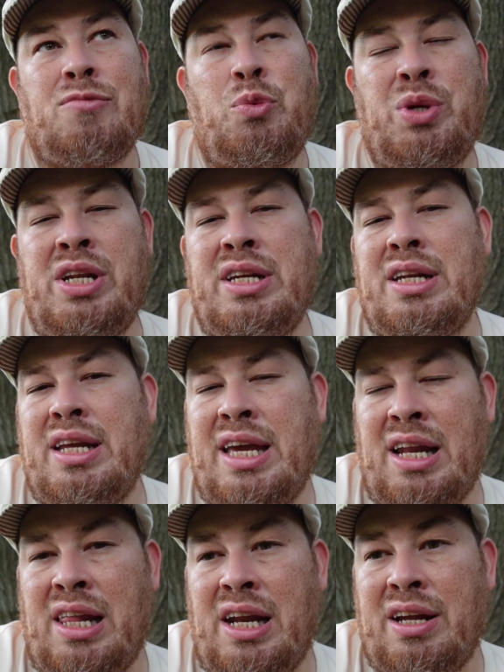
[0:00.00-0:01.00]
we didn't
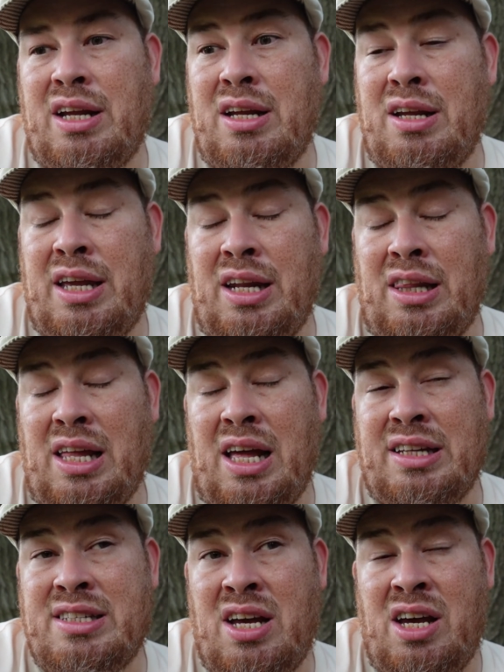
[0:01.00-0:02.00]
get a lot of get a,
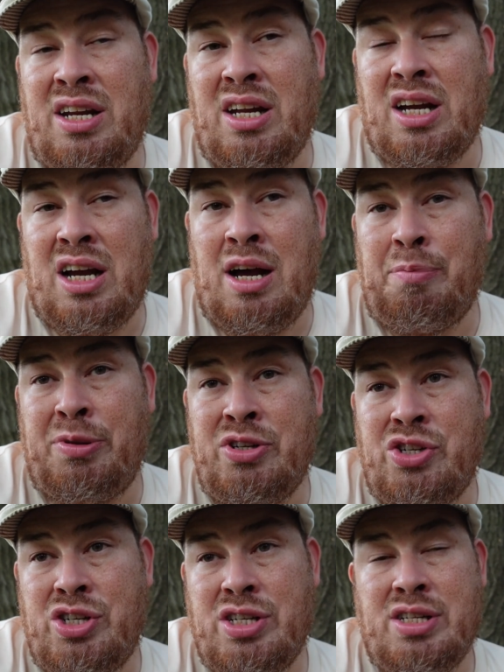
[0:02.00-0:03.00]
a ton
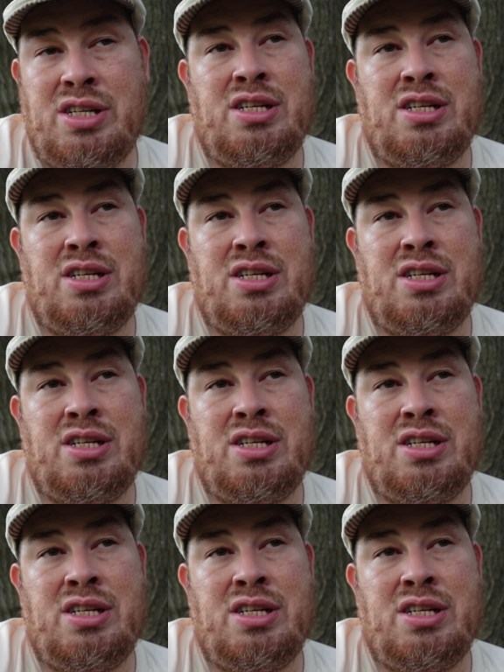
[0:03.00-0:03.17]
accomplished.